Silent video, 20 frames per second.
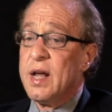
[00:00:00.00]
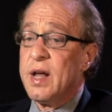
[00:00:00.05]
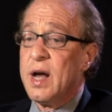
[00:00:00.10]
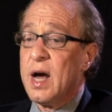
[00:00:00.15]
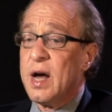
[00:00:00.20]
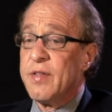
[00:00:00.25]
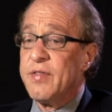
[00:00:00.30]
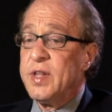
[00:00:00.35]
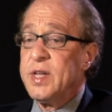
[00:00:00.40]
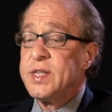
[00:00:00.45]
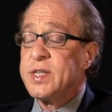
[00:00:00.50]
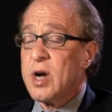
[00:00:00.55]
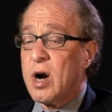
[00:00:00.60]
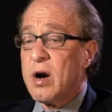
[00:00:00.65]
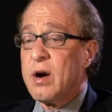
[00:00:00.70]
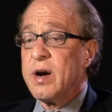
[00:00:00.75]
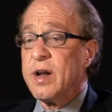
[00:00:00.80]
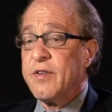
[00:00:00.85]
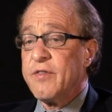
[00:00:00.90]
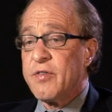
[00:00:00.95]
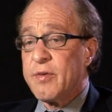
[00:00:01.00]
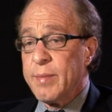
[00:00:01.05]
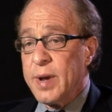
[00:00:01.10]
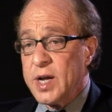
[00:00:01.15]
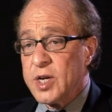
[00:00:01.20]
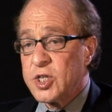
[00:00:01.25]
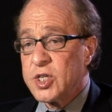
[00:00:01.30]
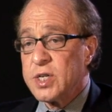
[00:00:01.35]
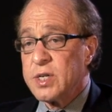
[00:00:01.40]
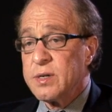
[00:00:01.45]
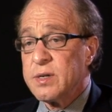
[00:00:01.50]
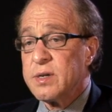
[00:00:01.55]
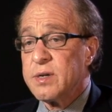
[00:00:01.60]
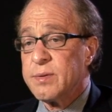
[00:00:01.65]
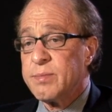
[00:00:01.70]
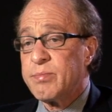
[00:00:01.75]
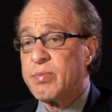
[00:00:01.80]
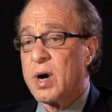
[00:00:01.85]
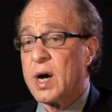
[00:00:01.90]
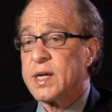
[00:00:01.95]
uh, these are information
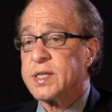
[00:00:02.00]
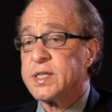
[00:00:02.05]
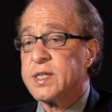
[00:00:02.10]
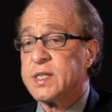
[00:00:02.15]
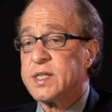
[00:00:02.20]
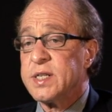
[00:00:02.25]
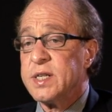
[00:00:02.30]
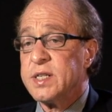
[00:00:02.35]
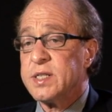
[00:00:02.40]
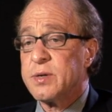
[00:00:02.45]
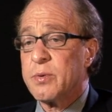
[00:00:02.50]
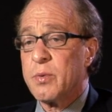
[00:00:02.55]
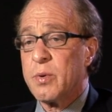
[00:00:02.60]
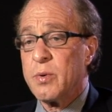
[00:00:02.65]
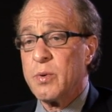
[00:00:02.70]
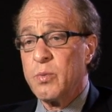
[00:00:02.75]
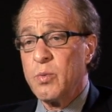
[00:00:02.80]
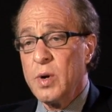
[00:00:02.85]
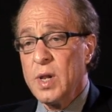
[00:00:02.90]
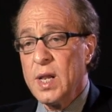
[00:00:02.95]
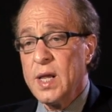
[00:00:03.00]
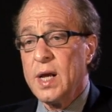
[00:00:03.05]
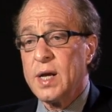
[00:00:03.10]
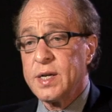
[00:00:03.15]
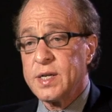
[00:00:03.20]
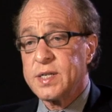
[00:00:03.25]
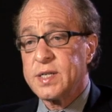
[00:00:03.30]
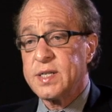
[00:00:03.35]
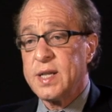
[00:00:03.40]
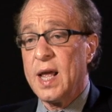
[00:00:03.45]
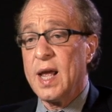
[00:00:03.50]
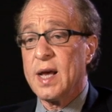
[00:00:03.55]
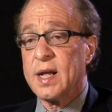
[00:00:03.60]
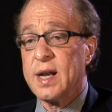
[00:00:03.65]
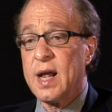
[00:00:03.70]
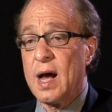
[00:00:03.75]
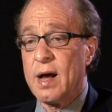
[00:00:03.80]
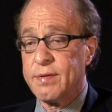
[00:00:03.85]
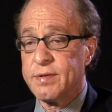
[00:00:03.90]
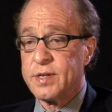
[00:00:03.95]
processes. And when we really
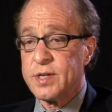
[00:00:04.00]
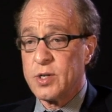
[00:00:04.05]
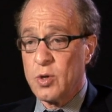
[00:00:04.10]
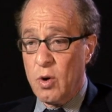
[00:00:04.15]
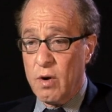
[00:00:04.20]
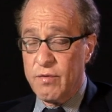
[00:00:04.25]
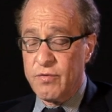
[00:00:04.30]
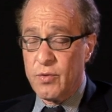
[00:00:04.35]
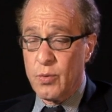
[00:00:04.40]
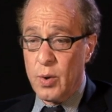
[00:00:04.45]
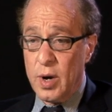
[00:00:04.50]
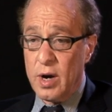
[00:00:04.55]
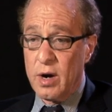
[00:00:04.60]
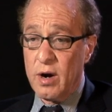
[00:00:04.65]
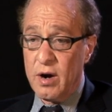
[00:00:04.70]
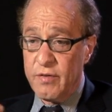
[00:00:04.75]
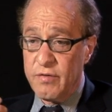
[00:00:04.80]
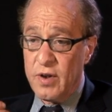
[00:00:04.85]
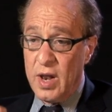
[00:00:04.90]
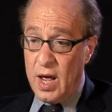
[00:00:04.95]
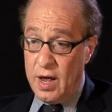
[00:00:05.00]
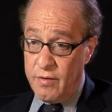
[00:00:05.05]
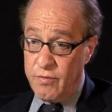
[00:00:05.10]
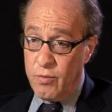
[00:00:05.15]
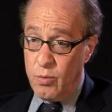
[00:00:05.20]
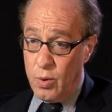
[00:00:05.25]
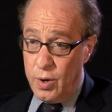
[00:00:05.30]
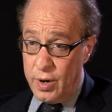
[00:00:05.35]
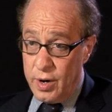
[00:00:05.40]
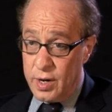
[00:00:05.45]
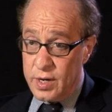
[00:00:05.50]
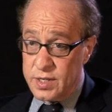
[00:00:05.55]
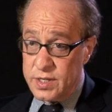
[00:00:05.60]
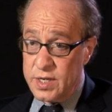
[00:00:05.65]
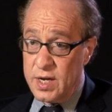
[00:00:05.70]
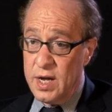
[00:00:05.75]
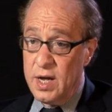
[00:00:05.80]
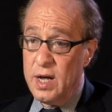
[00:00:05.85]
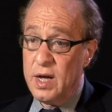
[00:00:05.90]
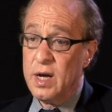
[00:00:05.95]
understand how the software of life
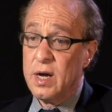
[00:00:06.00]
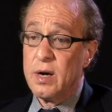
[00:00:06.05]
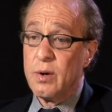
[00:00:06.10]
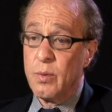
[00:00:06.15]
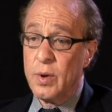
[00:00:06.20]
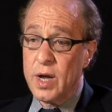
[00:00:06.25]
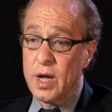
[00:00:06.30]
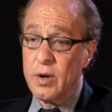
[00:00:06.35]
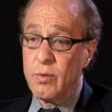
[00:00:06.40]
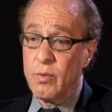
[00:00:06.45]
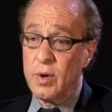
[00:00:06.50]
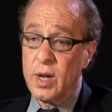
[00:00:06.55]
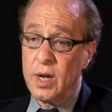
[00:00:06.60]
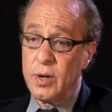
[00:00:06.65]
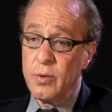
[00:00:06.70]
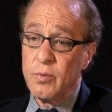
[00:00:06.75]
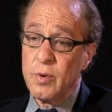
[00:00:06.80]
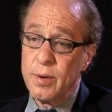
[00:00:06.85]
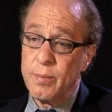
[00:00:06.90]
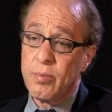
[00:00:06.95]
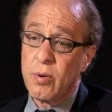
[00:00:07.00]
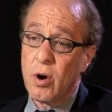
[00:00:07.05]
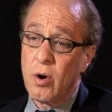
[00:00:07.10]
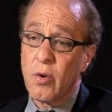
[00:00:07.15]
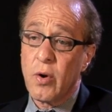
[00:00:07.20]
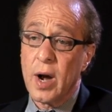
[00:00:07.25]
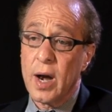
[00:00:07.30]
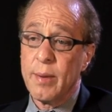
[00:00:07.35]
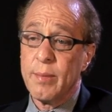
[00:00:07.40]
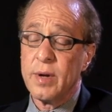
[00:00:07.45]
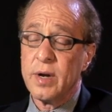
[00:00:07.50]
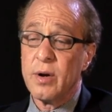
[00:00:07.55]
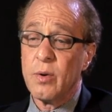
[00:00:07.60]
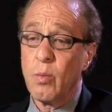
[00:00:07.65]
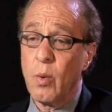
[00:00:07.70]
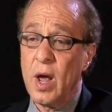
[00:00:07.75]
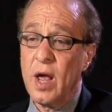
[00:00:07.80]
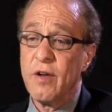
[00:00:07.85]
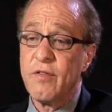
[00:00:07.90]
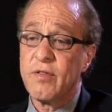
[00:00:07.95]
works, we can really reprogram it
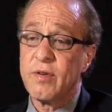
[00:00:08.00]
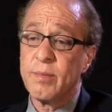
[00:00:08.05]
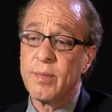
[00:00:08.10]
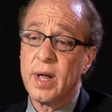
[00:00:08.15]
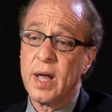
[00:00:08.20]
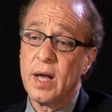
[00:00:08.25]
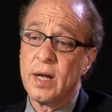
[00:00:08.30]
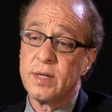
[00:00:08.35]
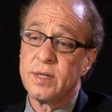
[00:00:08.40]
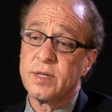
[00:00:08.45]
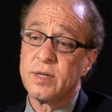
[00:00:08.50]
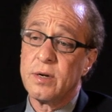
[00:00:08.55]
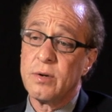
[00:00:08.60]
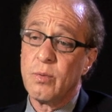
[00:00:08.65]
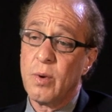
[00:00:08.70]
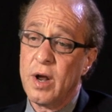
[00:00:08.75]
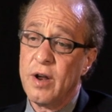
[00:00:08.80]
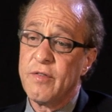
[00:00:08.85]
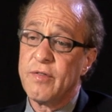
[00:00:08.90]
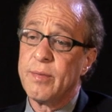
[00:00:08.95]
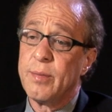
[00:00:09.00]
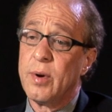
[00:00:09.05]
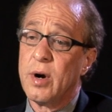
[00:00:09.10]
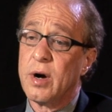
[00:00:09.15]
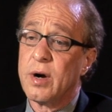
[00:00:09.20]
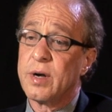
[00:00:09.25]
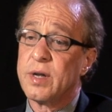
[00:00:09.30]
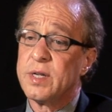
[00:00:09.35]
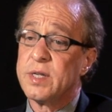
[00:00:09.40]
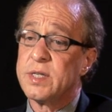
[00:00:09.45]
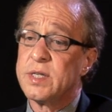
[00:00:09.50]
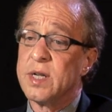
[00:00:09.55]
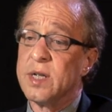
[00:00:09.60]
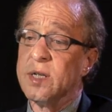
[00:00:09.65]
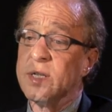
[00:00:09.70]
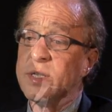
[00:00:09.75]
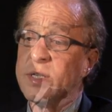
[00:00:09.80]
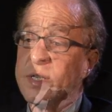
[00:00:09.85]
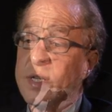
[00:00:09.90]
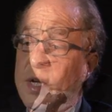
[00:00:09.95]
away from cancer, away from heart
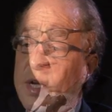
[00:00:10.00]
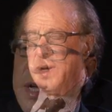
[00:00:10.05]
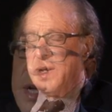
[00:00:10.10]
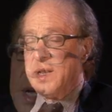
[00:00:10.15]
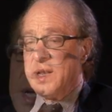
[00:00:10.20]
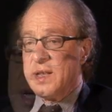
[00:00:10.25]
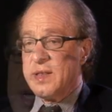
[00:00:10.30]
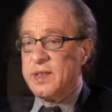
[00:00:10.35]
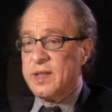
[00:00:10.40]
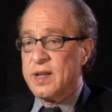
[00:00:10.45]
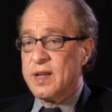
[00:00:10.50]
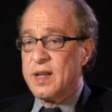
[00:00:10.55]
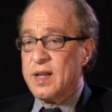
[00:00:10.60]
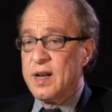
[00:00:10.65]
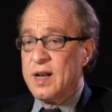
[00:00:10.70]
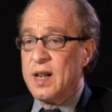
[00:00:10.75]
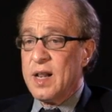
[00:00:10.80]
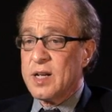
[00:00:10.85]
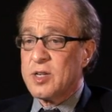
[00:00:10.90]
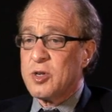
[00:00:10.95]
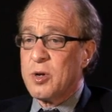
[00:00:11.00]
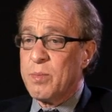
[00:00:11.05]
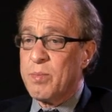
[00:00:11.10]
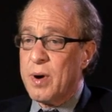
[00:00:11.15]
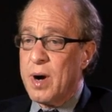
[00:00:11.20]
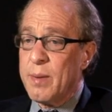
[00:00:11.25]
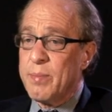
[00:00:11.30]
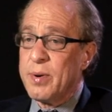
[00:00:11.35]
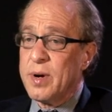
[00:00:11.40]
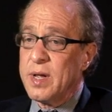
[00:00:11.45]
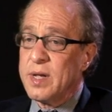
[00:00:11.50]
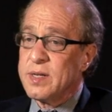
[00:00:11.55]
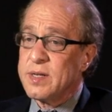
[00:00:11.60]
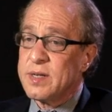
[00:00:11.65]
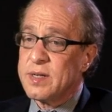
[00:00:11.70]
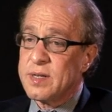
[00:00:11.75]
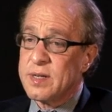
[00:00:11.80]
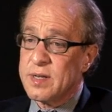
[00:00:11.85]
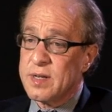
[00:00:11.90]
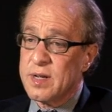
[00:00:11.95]
disease. Well, I think intellectual property
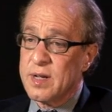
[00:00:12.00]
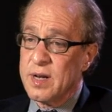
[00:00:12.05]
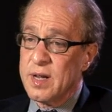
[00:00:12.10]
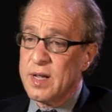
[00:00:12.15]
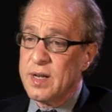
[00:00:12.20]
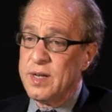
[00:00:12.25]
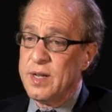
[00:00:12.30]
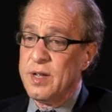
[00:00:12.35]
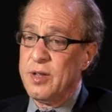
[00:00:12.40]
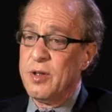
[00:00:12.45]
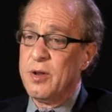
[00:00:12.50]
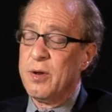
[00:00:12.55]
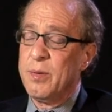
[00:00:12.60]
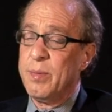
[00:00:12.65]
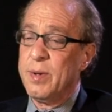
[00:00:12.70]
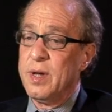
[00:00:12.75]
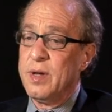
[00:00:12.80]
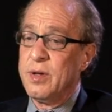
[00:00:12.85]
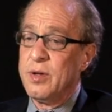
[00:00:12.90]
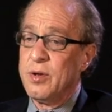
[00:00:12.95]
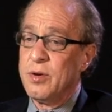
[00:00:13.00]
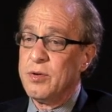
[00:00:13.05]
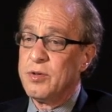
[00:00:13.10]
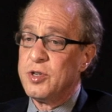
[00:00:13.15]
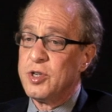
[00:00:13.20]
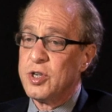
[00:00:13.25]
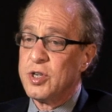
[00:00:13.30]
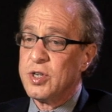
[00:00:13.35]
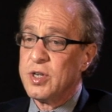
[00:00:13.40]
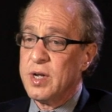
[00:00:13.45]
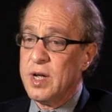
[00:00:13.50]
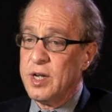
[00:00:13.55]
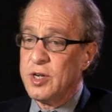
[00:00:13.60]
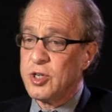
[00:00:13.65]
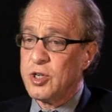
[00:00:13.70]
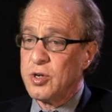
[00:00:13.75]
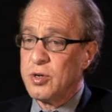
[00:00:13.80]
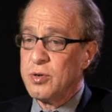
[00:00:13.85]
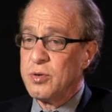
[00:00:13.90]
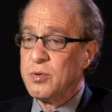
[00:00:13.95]
is going to continue to be a huge
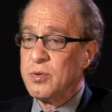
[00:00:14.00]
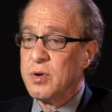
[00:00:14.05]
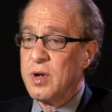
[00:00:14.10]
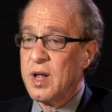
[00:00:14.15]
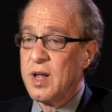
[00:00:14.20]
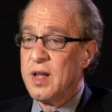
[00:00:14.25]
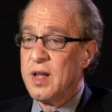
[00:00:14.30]
issue